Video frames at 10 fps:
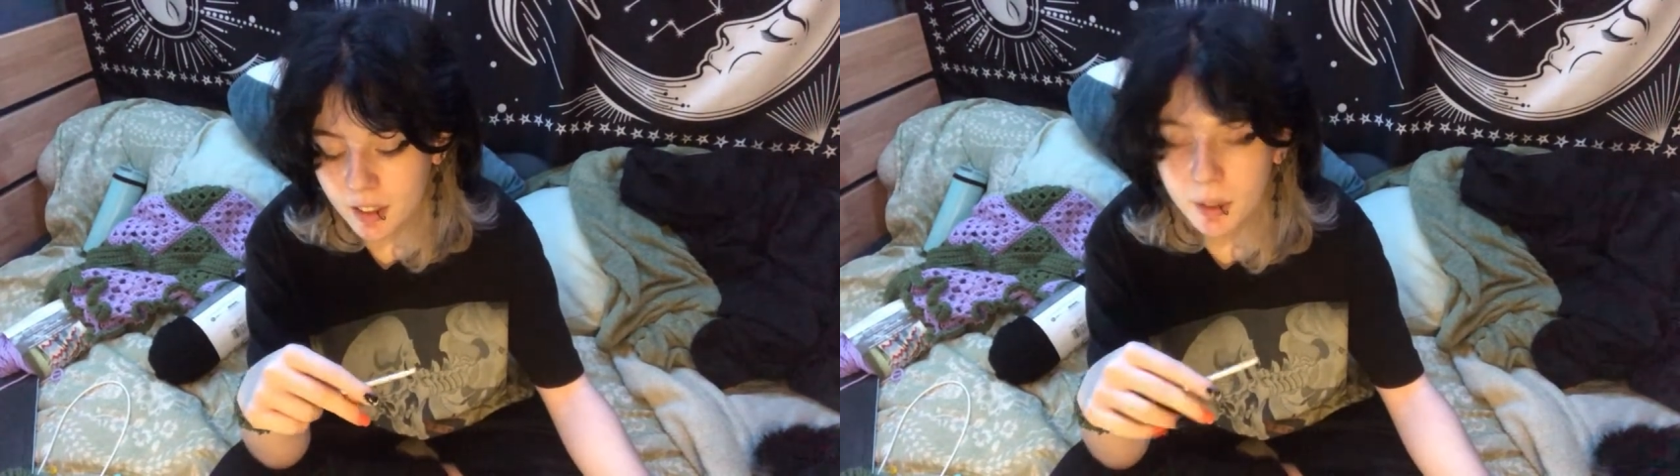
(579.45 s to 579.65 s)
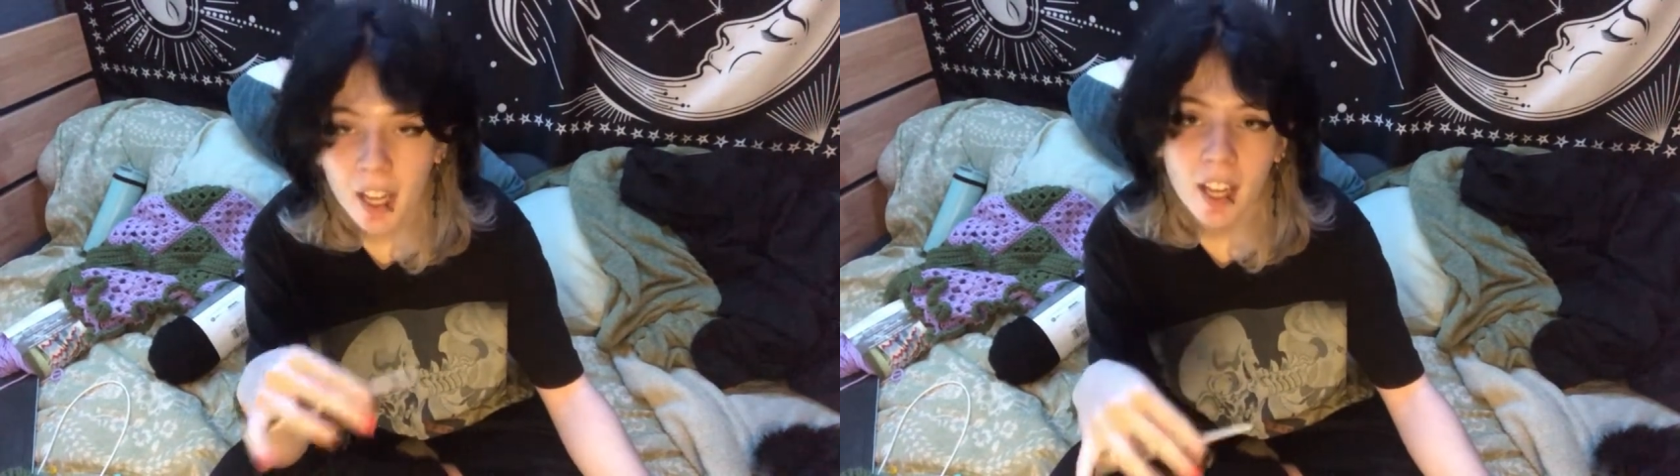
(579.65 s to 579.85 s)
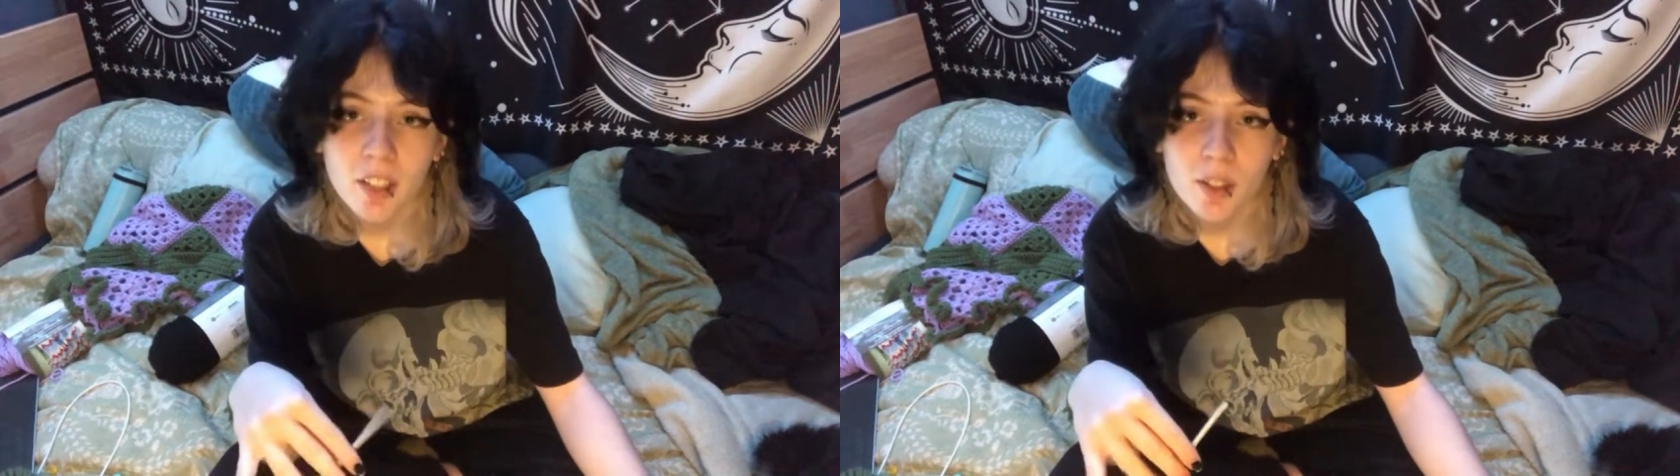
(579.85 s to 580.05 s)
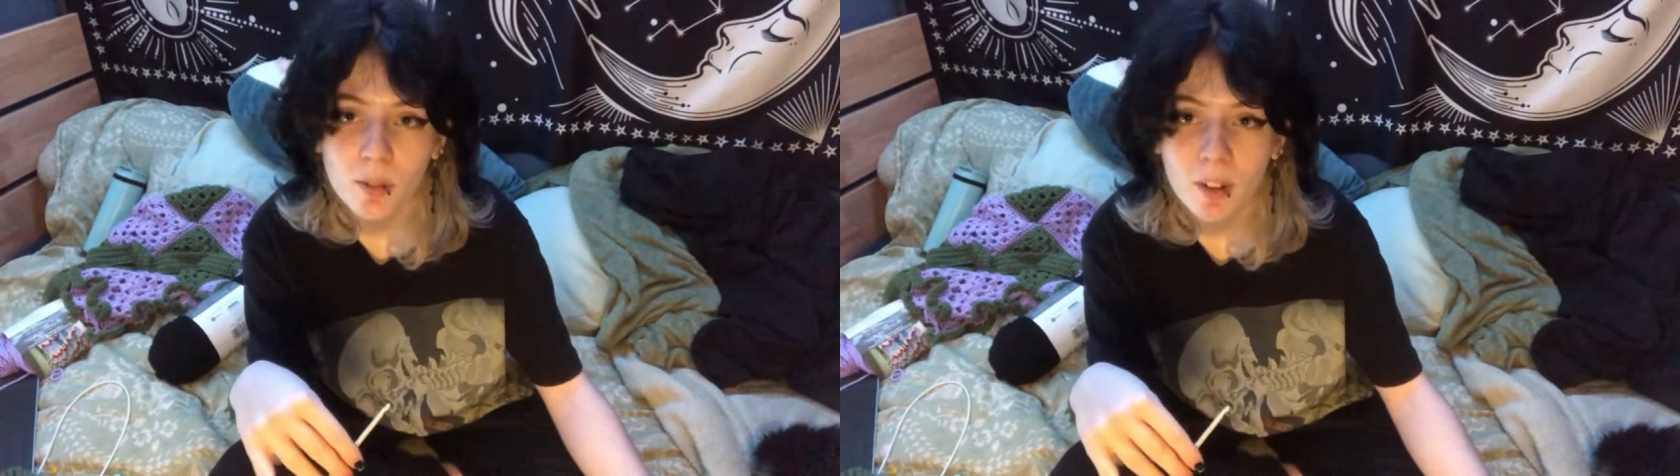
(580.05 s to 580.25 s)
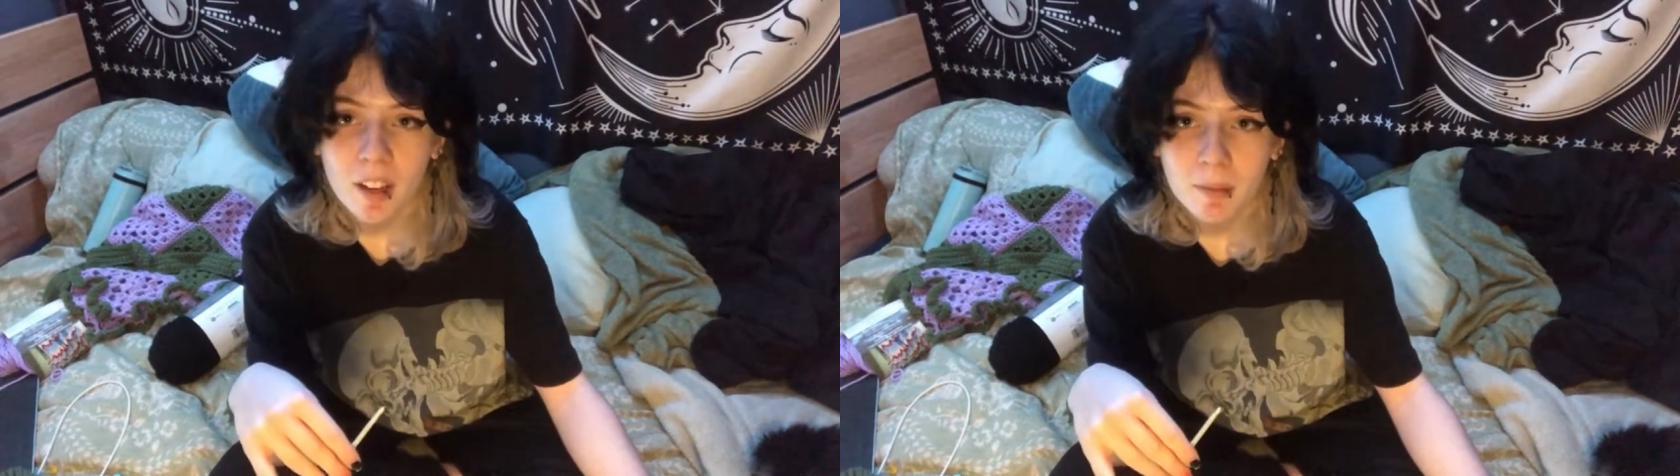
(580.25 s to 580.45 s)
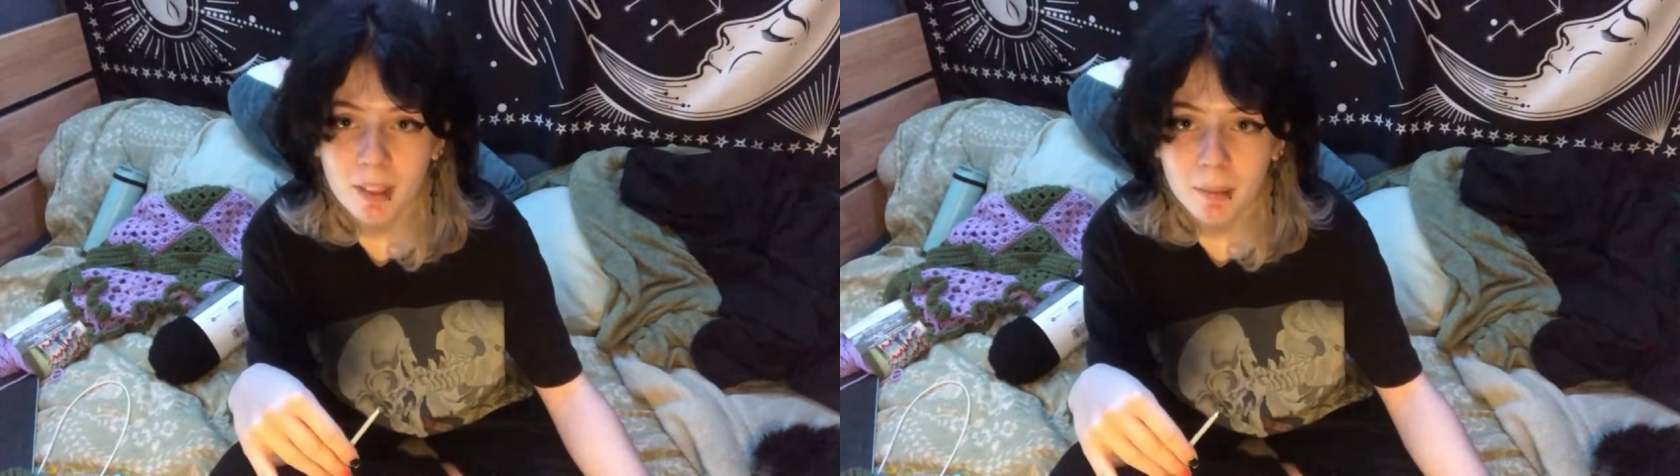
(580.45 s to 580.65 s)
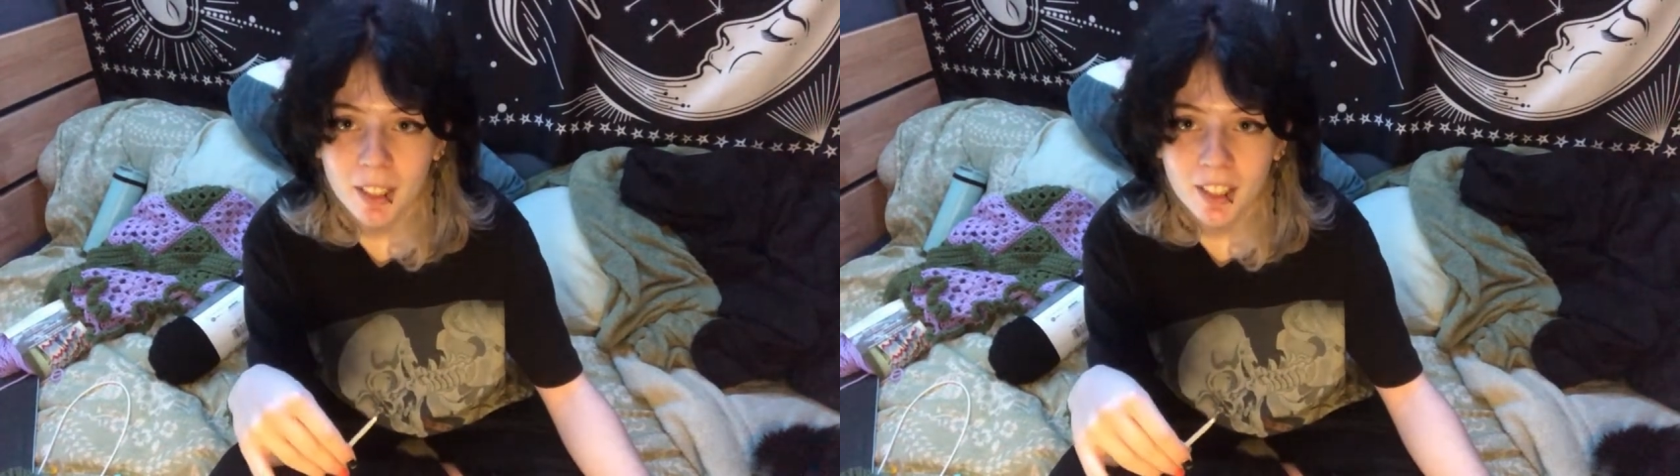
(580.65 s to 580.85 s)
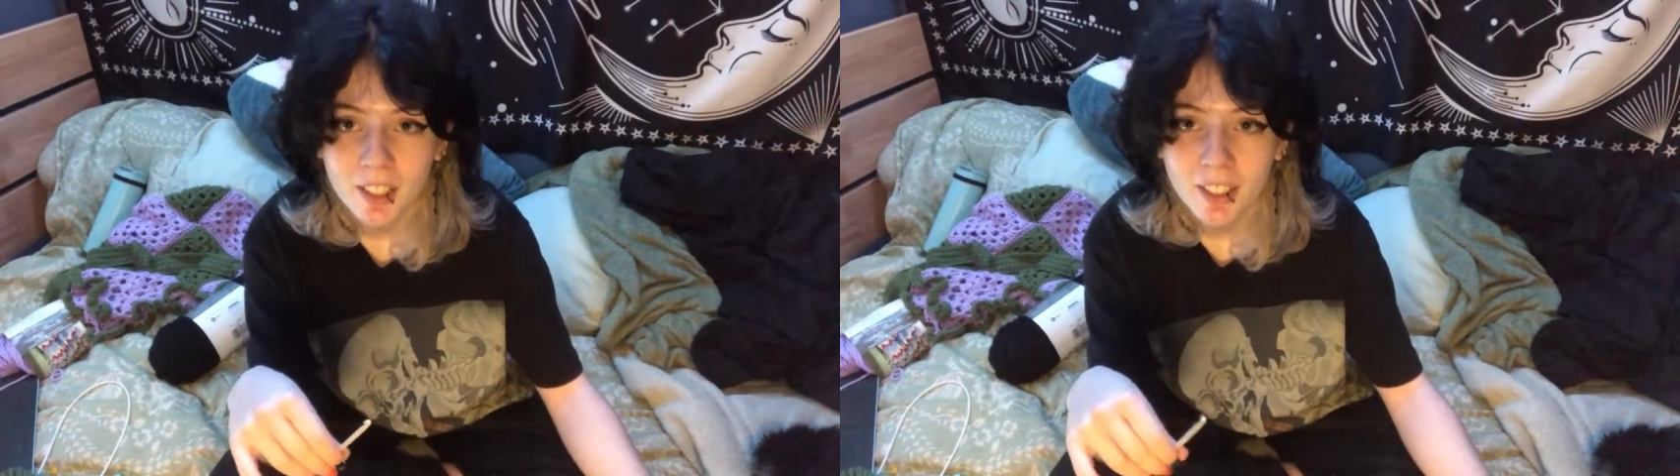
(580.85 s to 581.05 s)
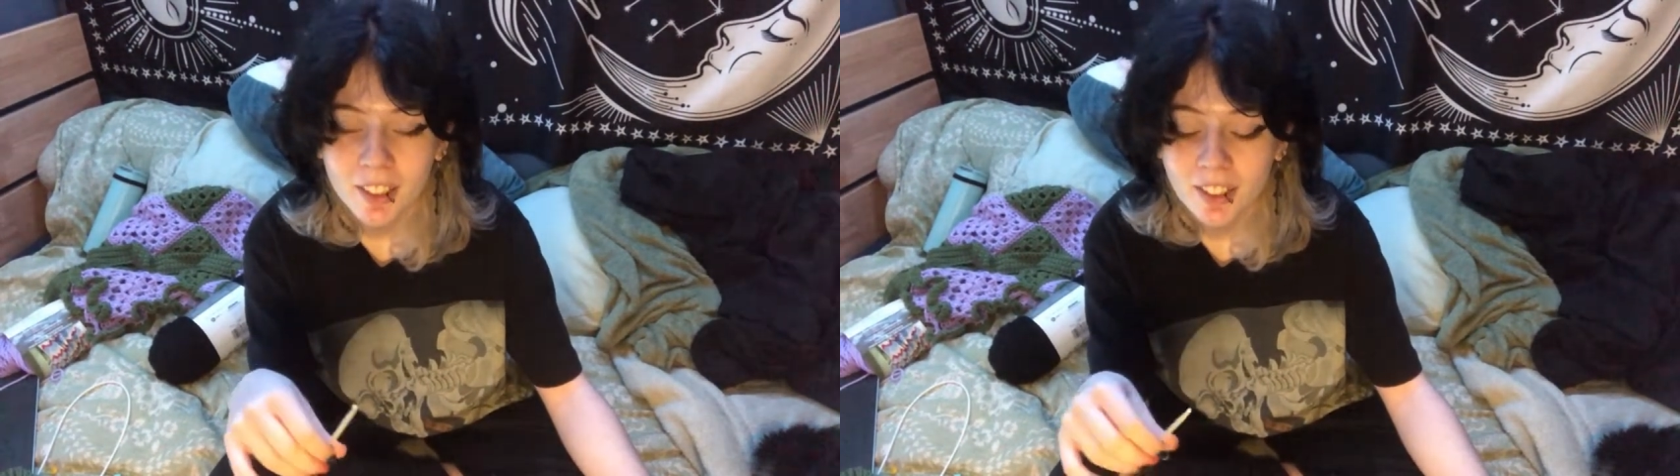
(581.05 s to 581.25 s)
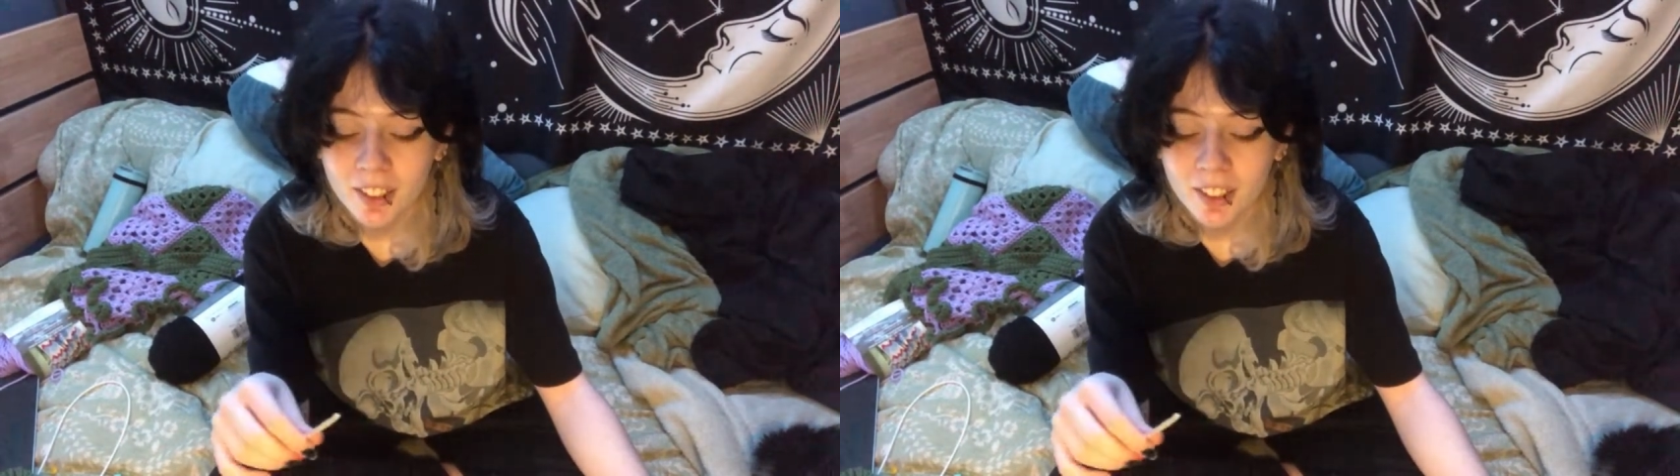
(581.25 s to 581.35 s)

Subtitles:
you can use a 5mm hook,